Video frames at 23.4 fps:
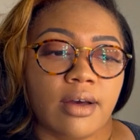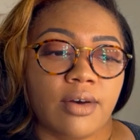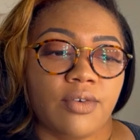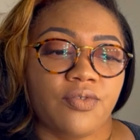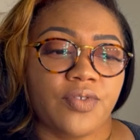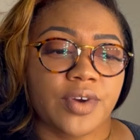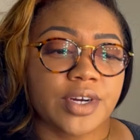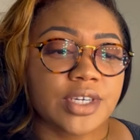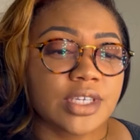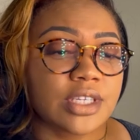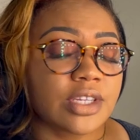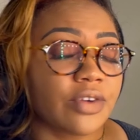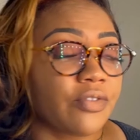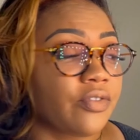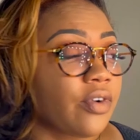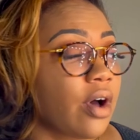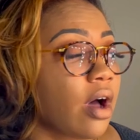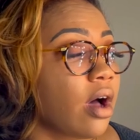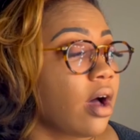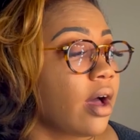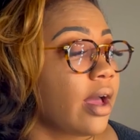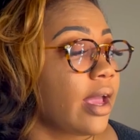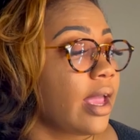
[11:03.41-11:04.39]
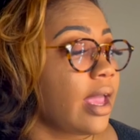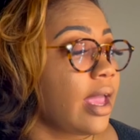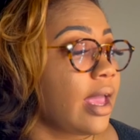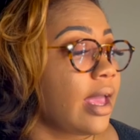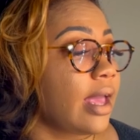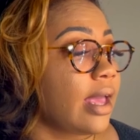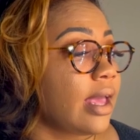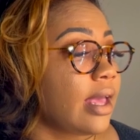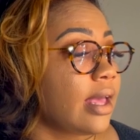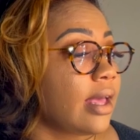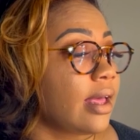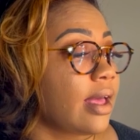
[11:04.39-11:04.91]
First of all, it
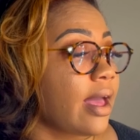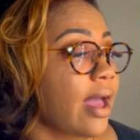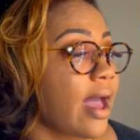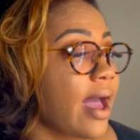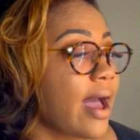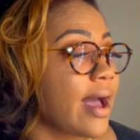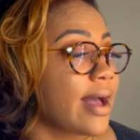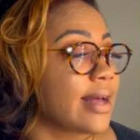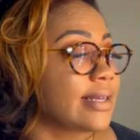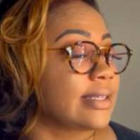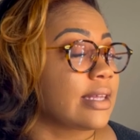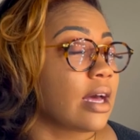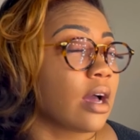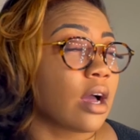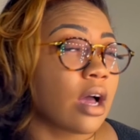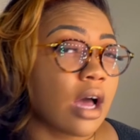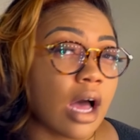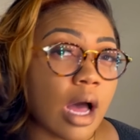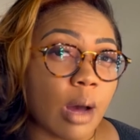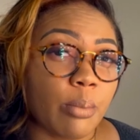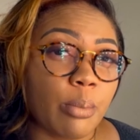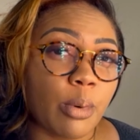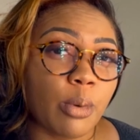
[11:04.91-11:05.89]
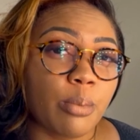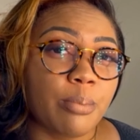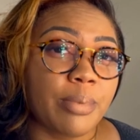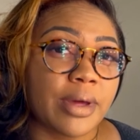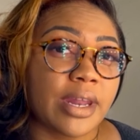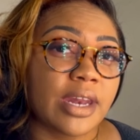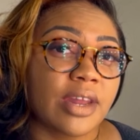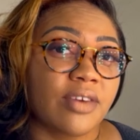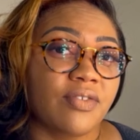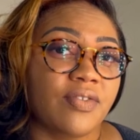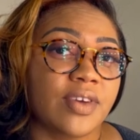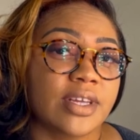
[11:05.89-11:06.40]
has a couple
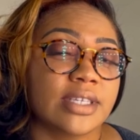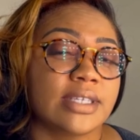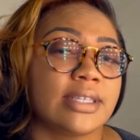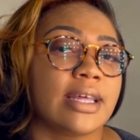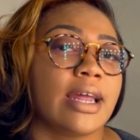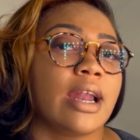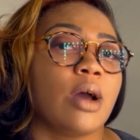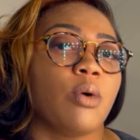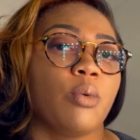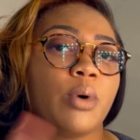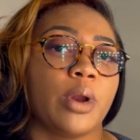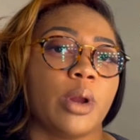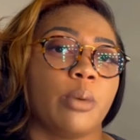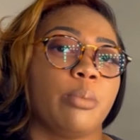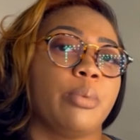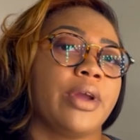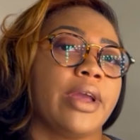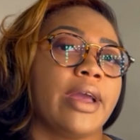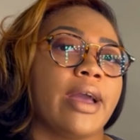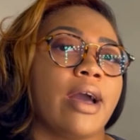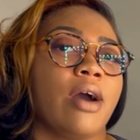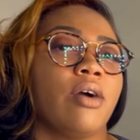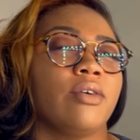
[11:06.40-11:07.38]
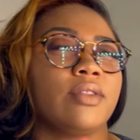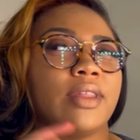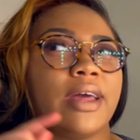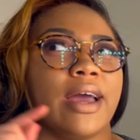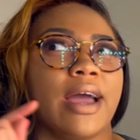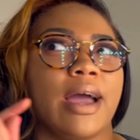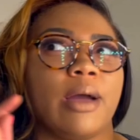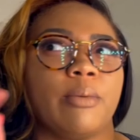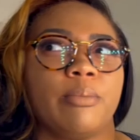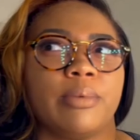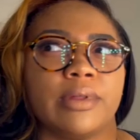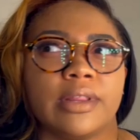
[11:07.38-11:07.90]
benefits that I want to bring out that
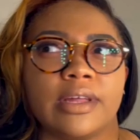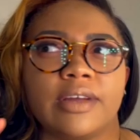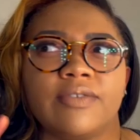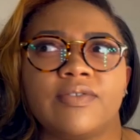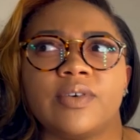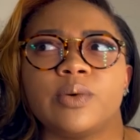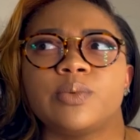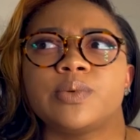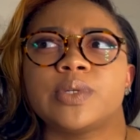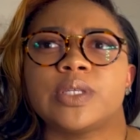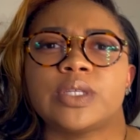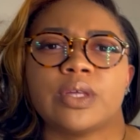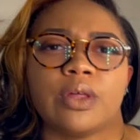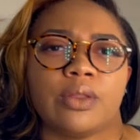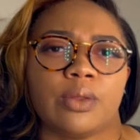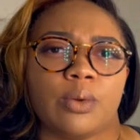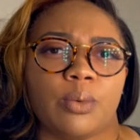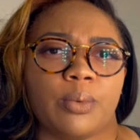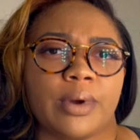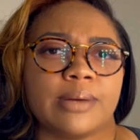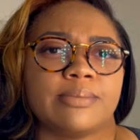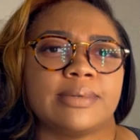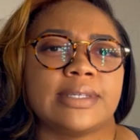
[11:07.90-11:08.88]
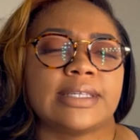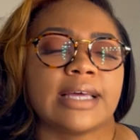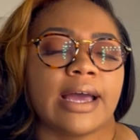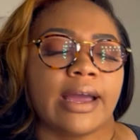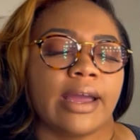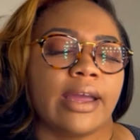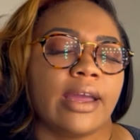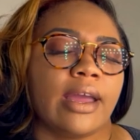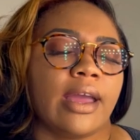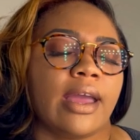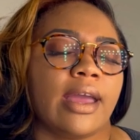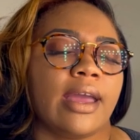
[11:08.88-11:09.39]
I believe it was on the
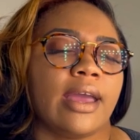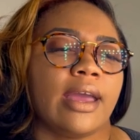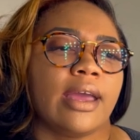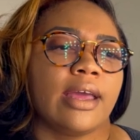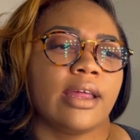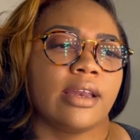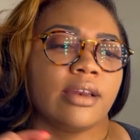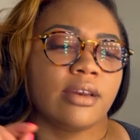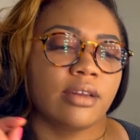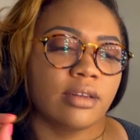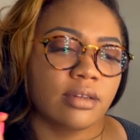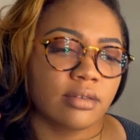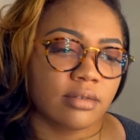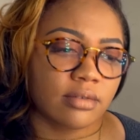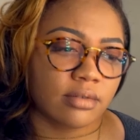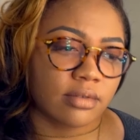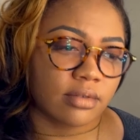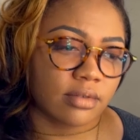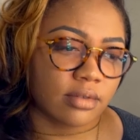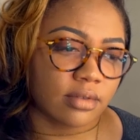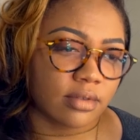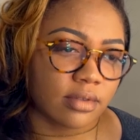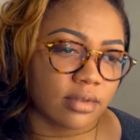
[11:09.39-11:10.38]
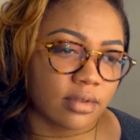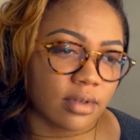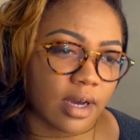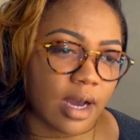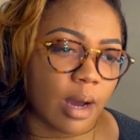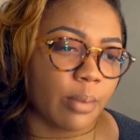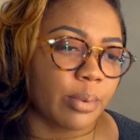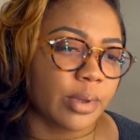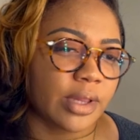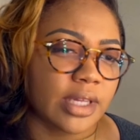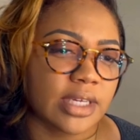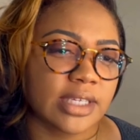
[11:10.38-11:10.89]
website, and a
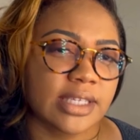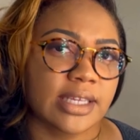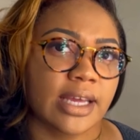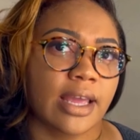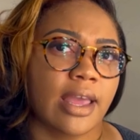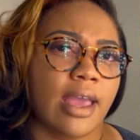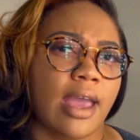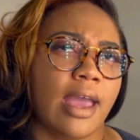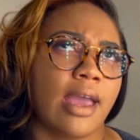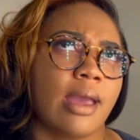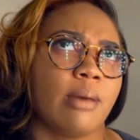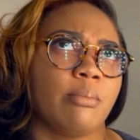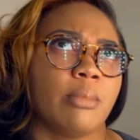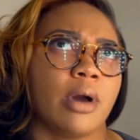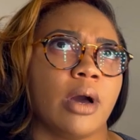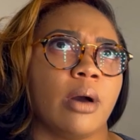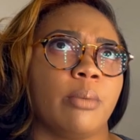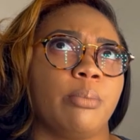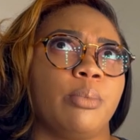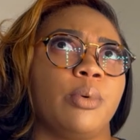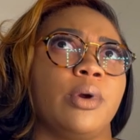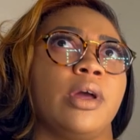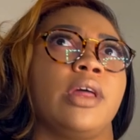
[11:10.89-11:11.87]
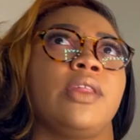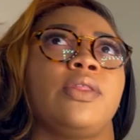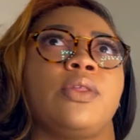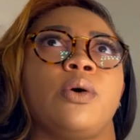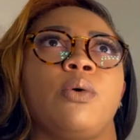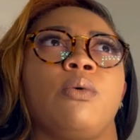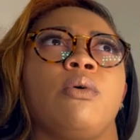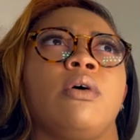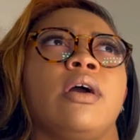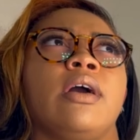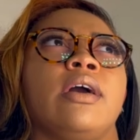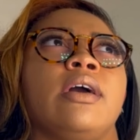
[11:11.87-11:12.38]
couple things I came up with,
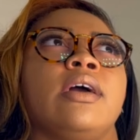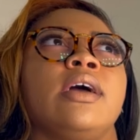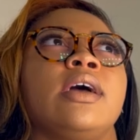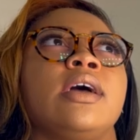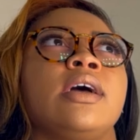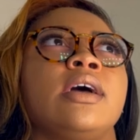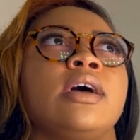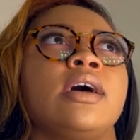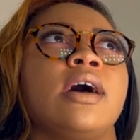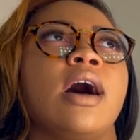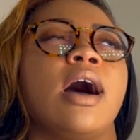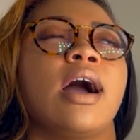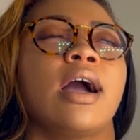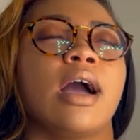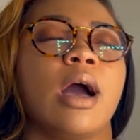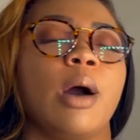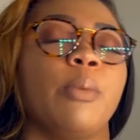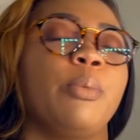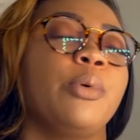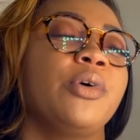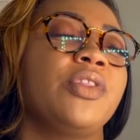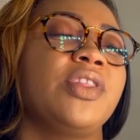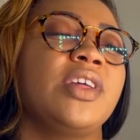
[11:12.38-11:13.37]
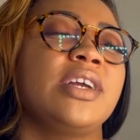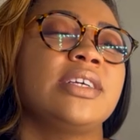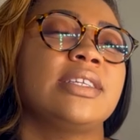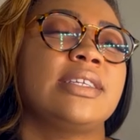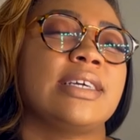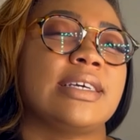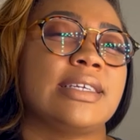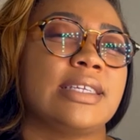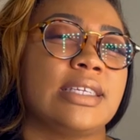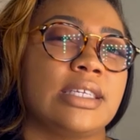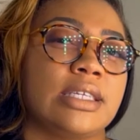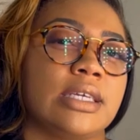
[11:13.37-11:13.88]
or a couple things
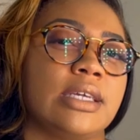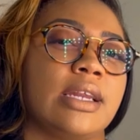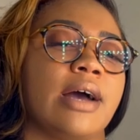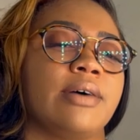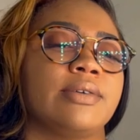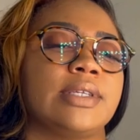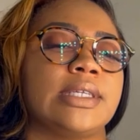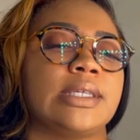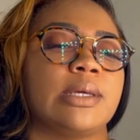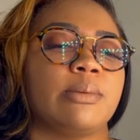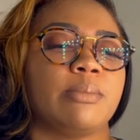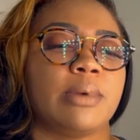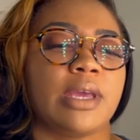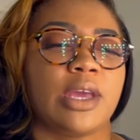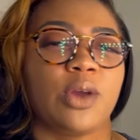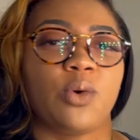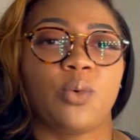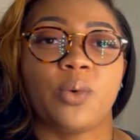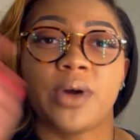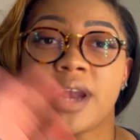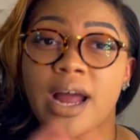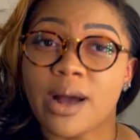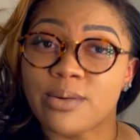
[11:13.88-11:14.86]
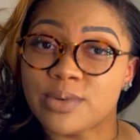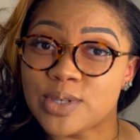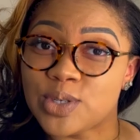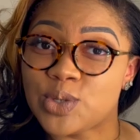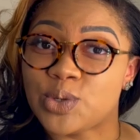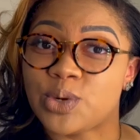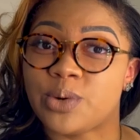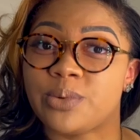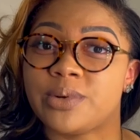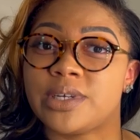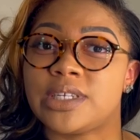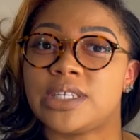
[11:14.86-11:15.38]
that stood out to me when I was
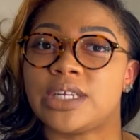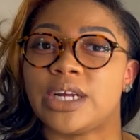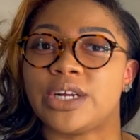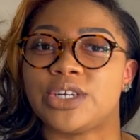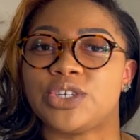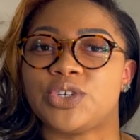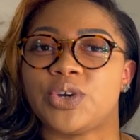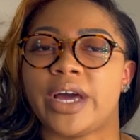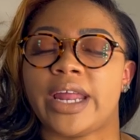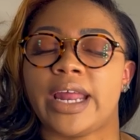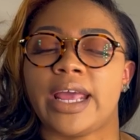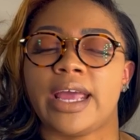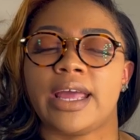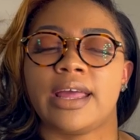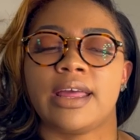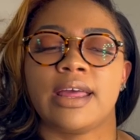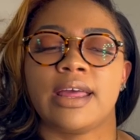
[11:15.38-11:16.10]
doing research on it.